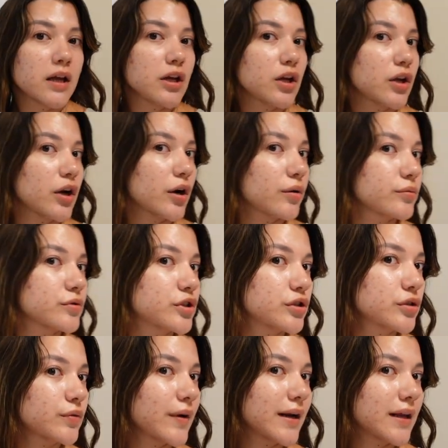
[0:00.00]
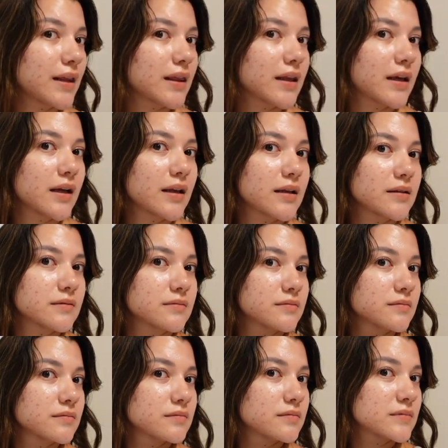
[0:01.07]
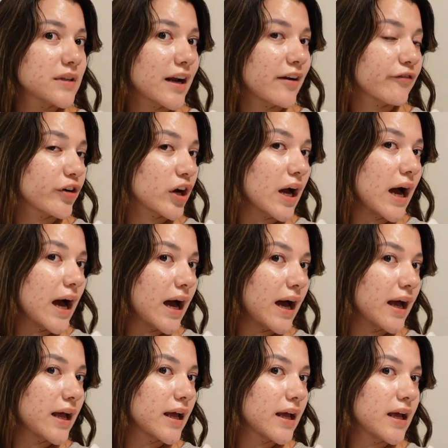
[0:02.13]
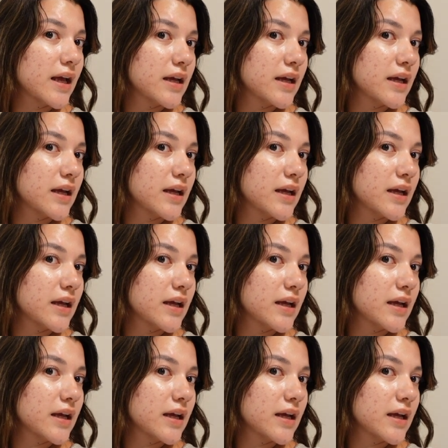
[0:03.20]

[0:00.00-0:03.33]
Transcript: you know, do anything that I forgot.